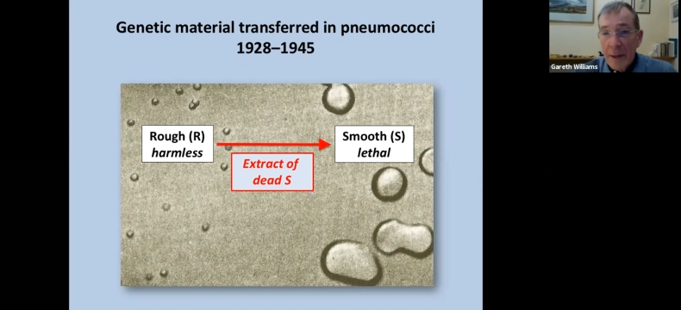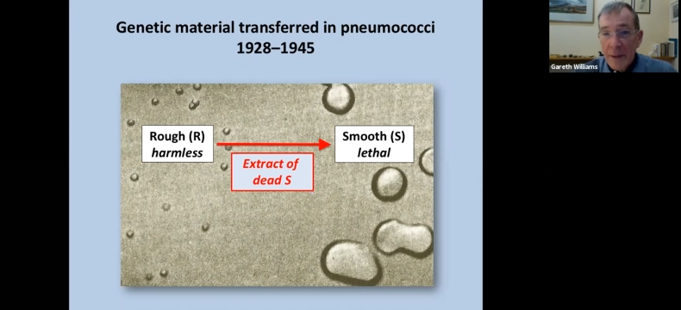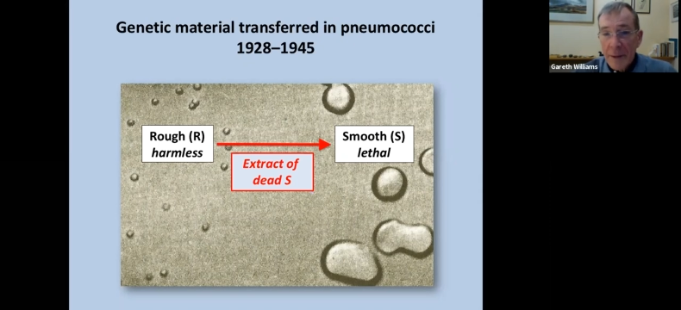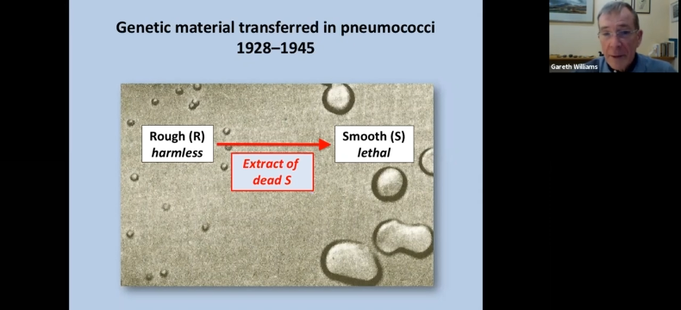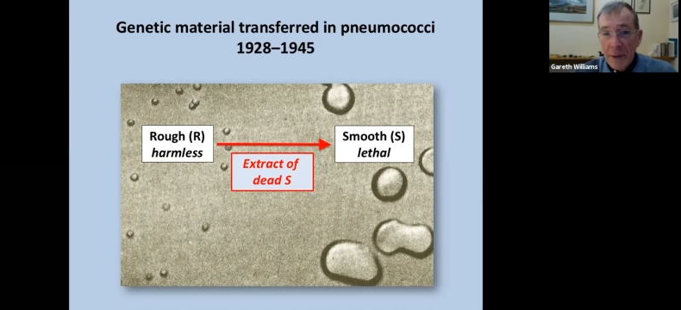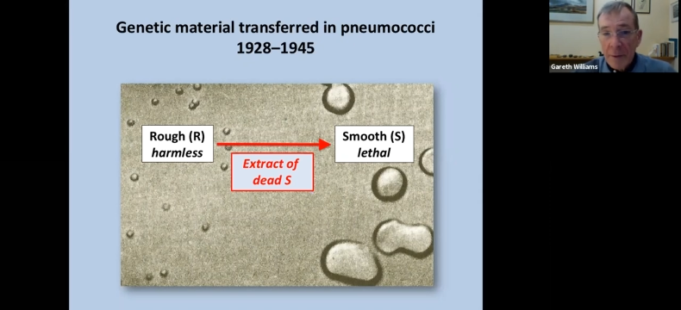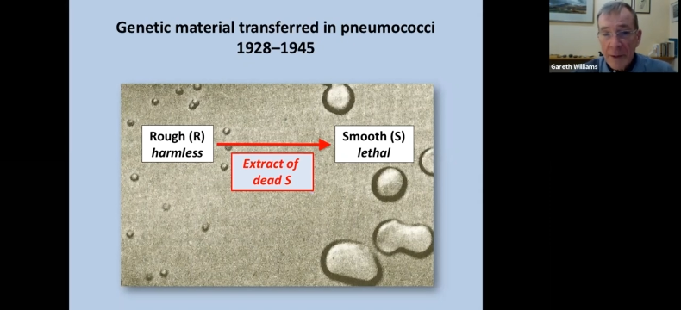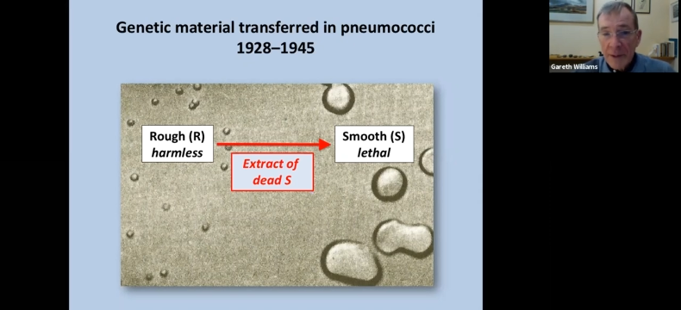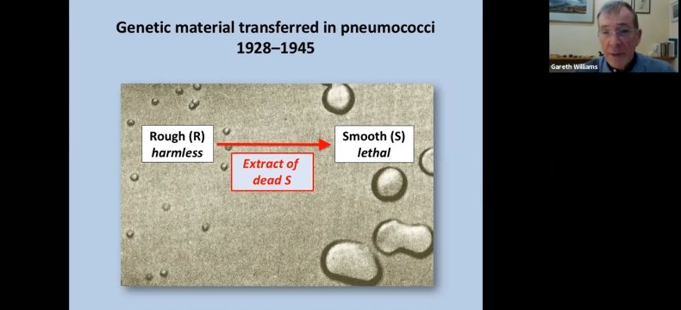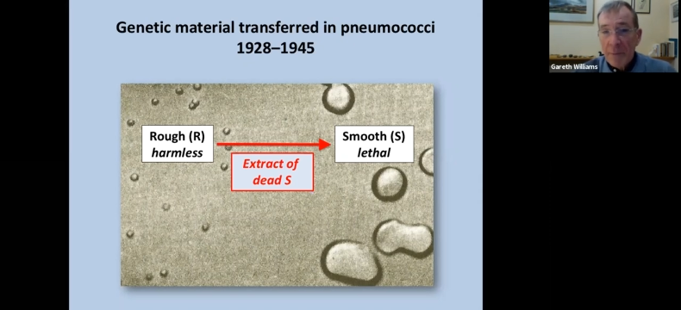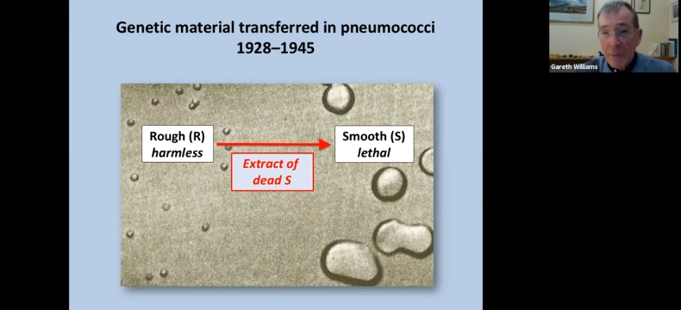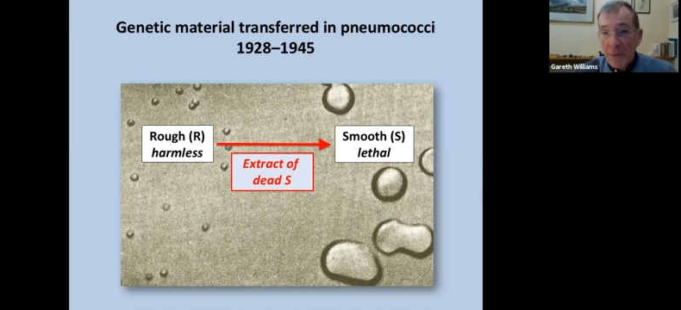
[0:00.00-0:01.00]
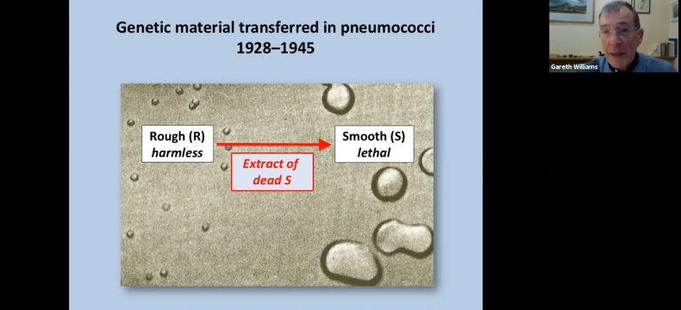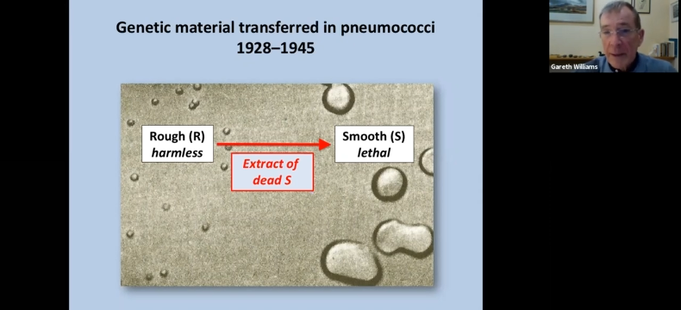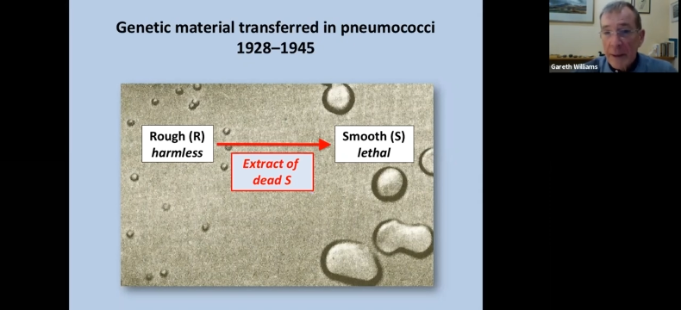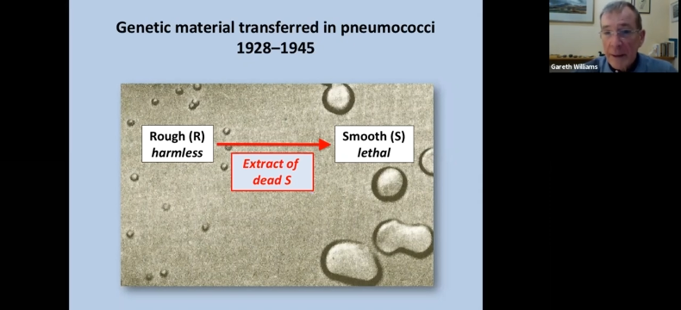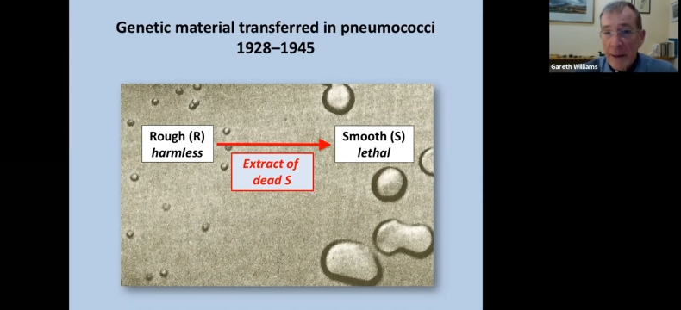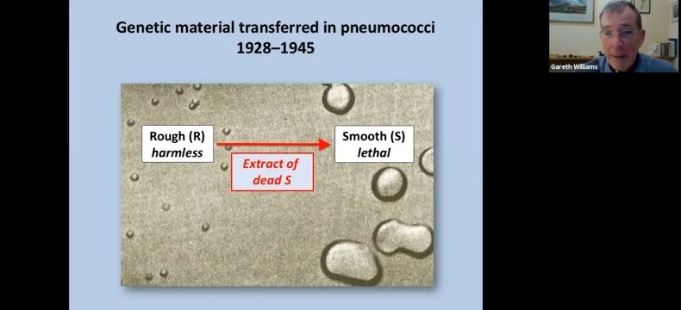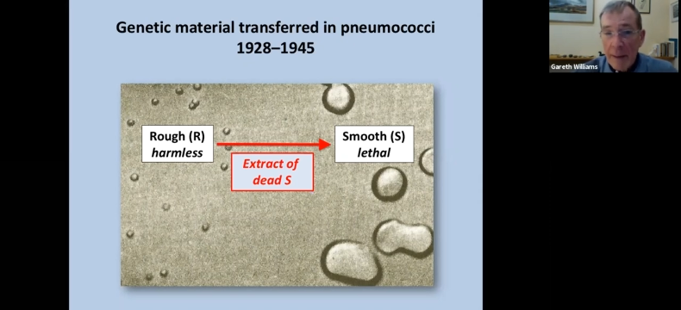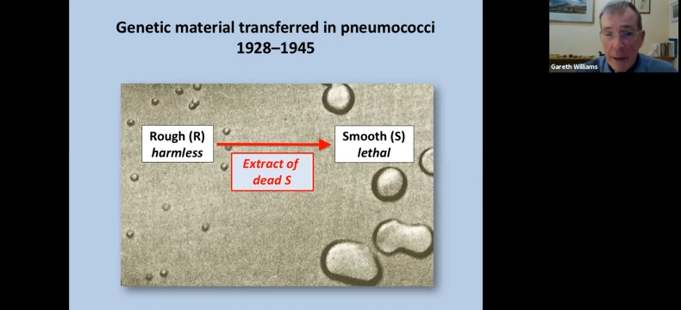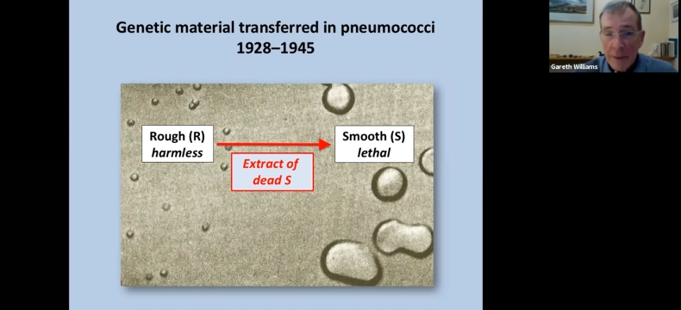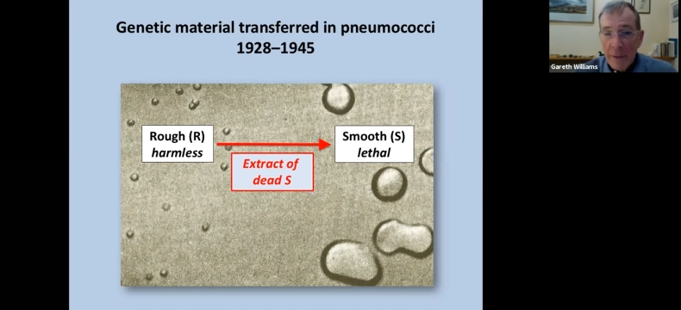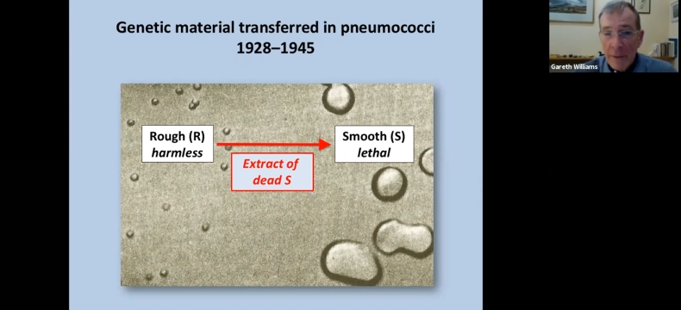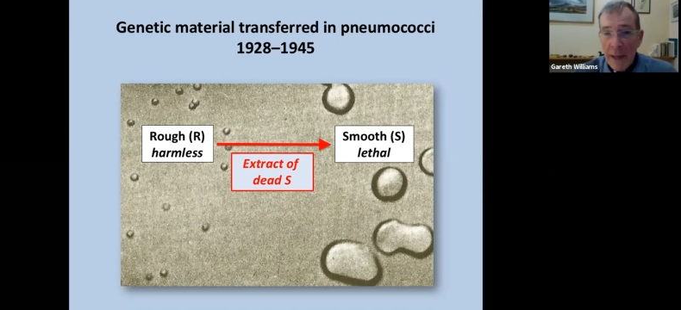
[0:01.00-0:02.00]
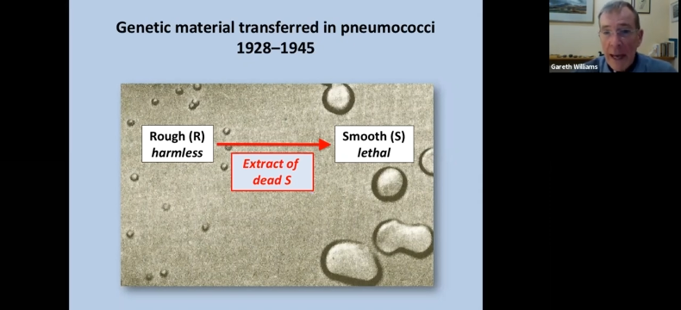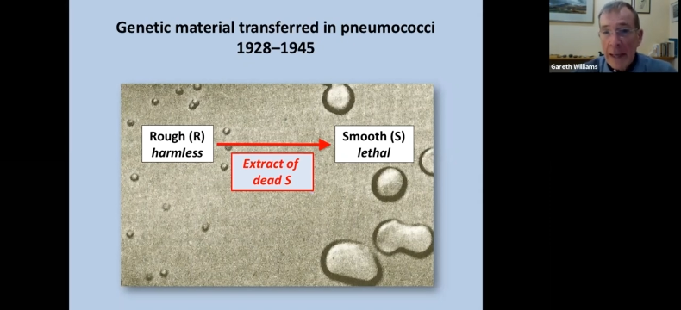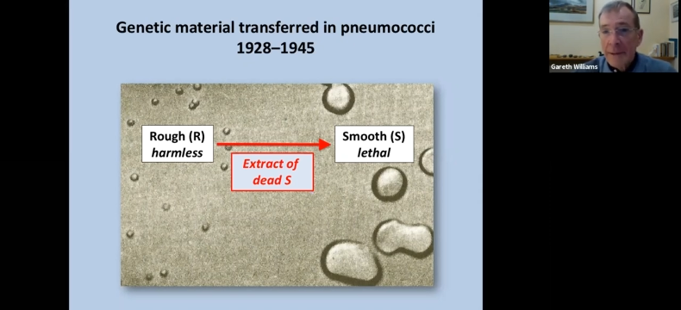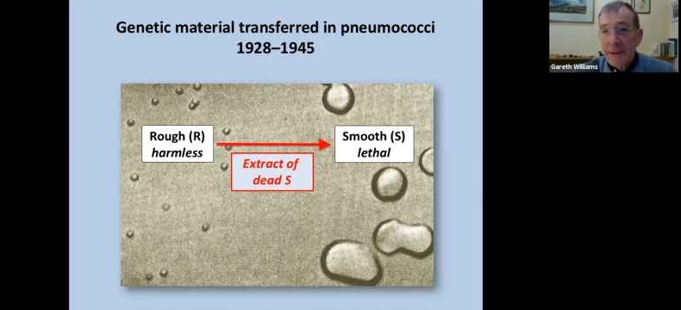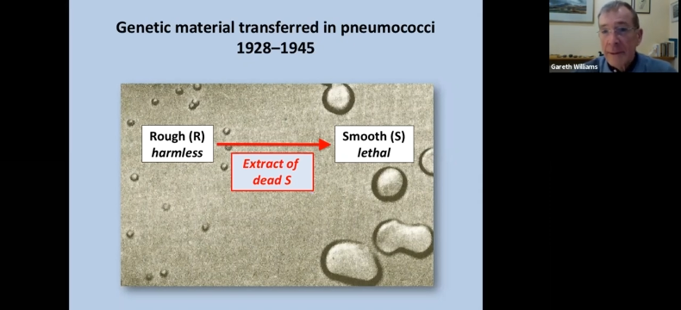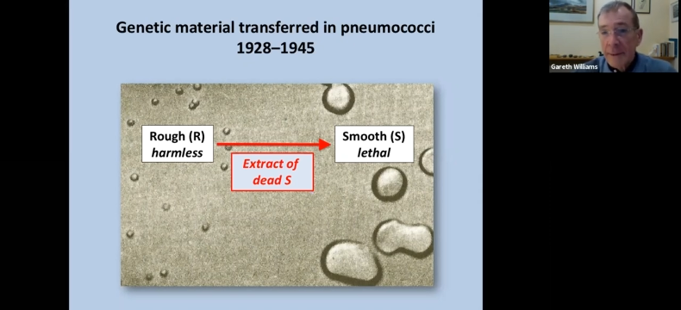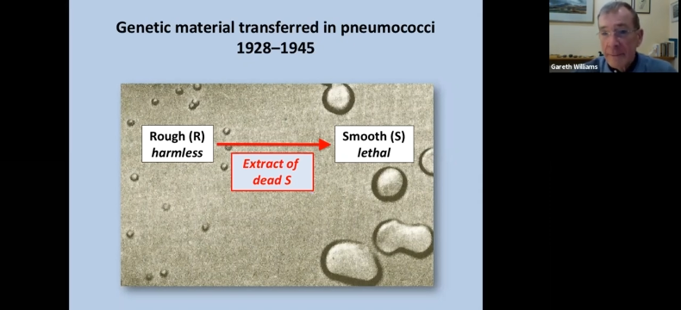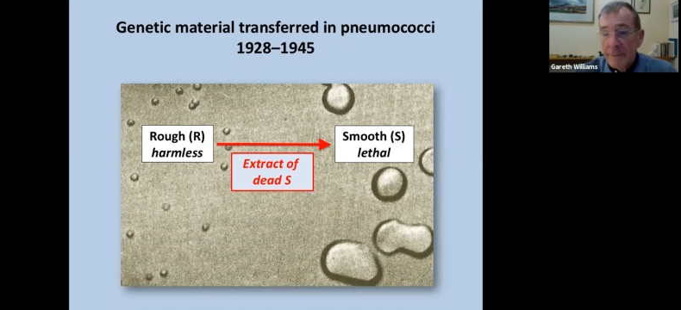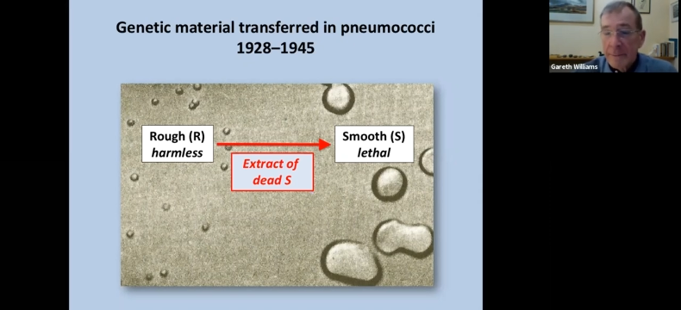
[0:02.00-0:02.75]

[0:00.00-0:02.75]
So there was something that came out of the S,